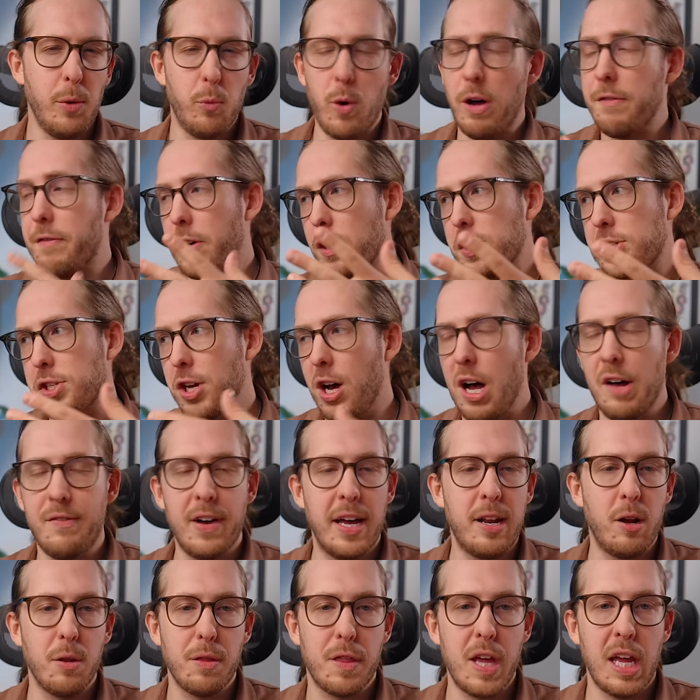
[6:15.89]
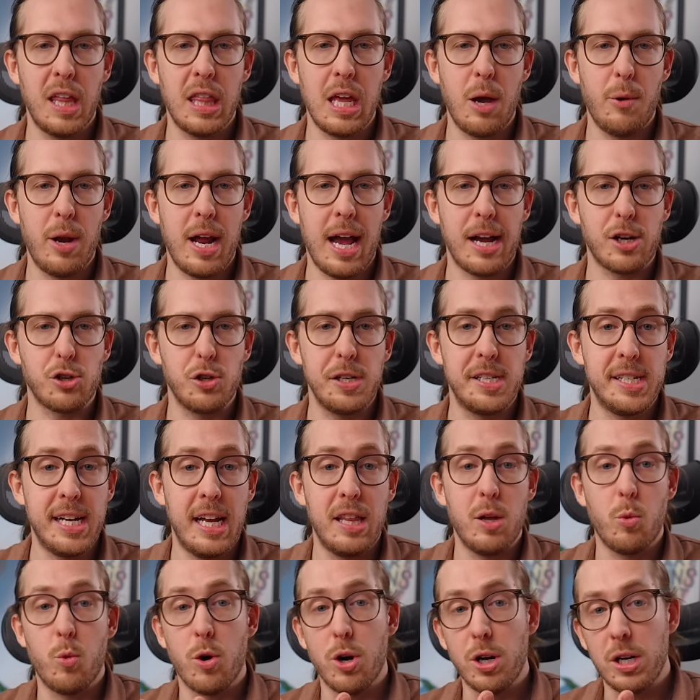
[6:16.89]
Well, first off, I don't think they would actually say
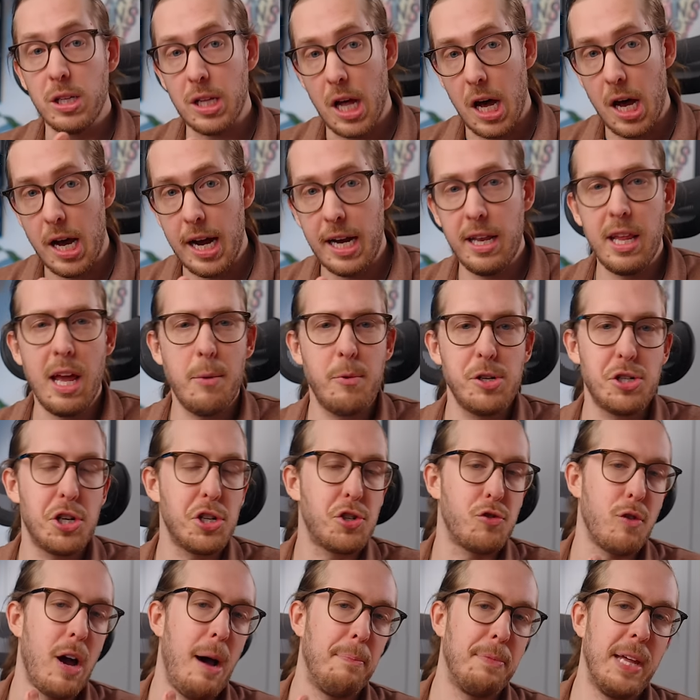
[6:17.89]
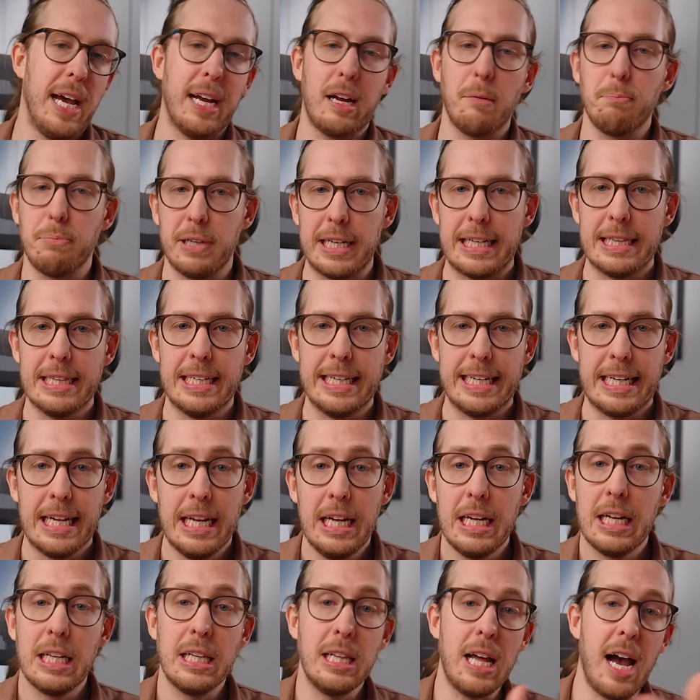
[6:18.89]
the word line. They would just drop that completely.
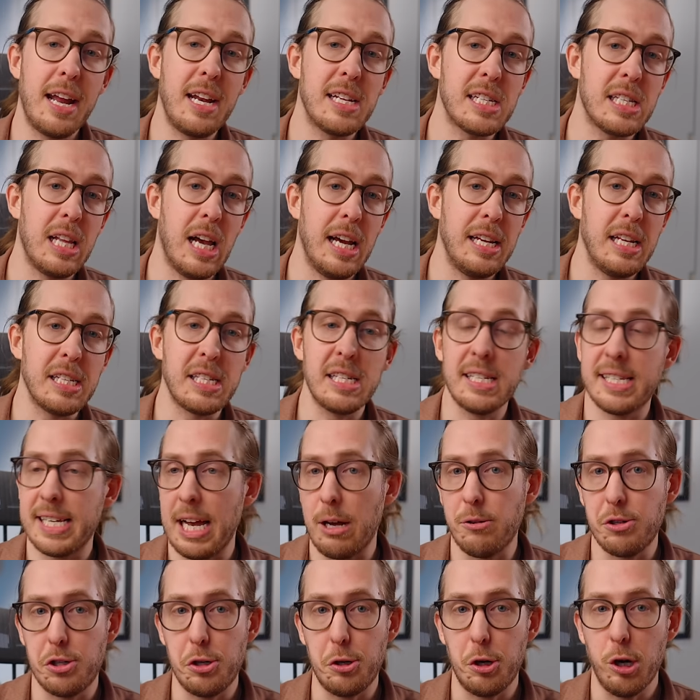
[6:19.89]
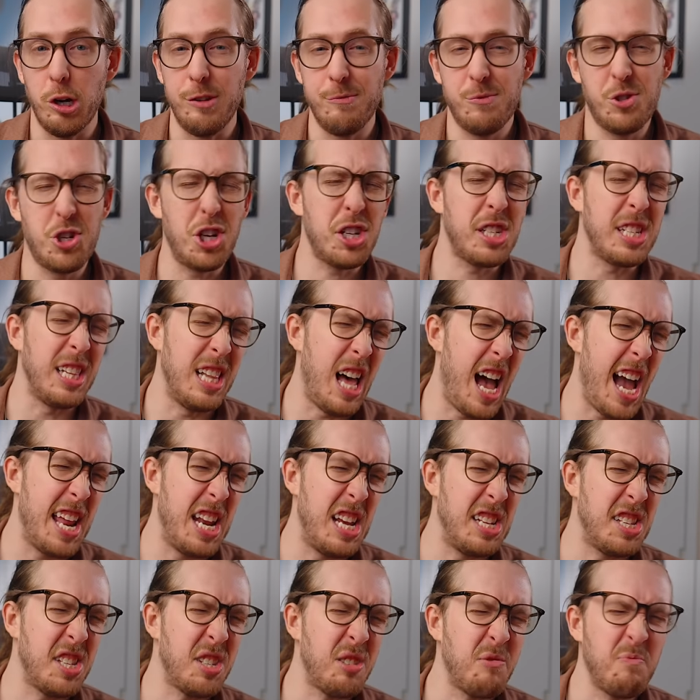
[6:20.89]
Lioness line doesn't sound too good. Just
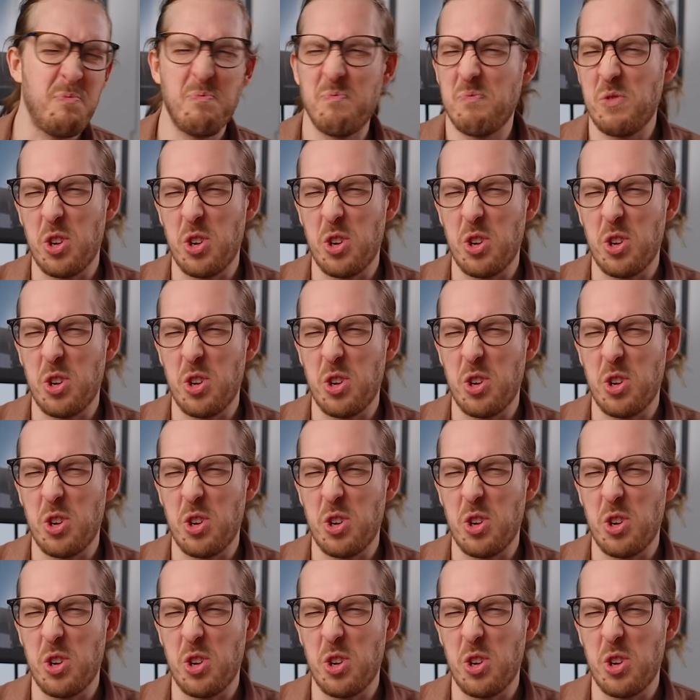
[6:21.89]
Lioness.